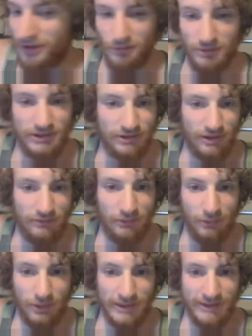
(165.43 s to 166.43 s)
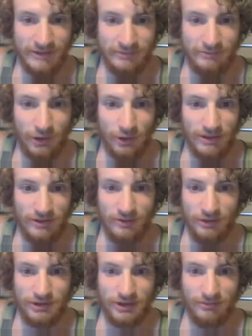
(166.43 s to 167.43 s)
And then once you're level 14,
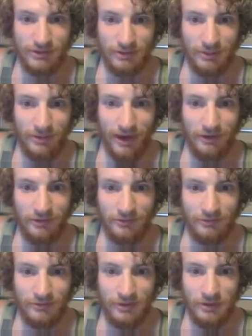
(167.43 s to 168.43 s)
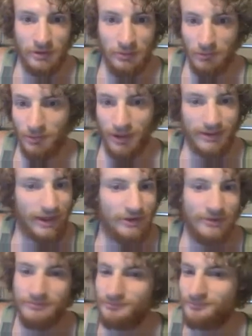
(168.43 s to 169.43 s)
you're something to be proud of. But right
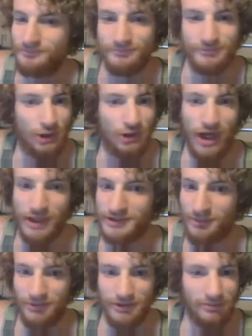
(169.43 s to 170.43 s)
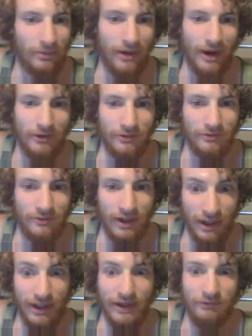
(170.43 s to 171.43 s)
now, you're not something to be proud
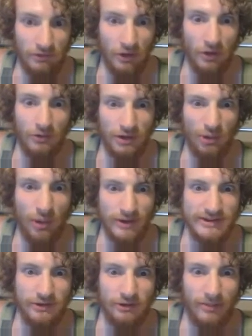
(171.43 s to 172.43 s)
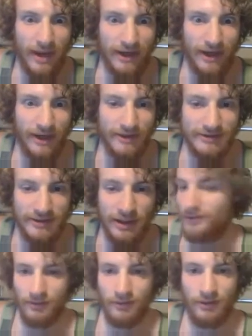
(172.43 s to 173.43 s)
of, even though you are still a badass.
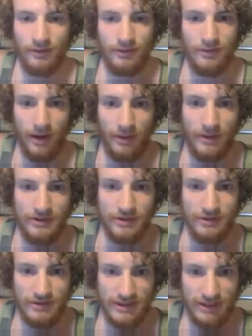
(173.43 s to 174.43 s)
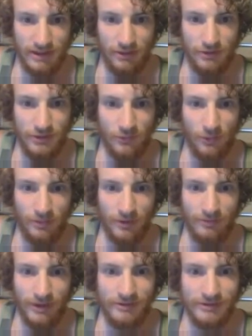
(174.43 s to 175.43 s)
Did I mention you slayed those 4
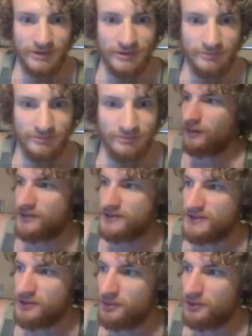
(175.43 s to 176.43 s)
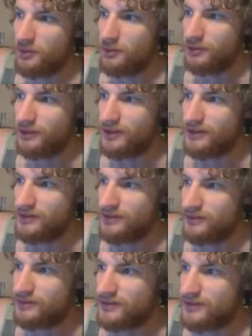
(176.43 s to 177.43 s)
bugbears? The secret door
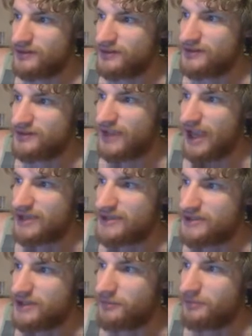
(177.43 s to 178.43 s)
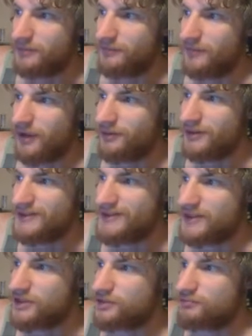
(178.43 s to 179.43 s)
leading to this has not been found in
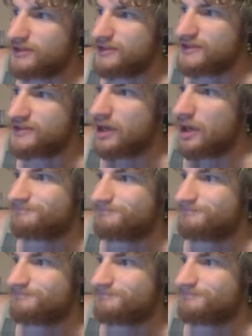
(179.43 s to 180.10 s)
centuries.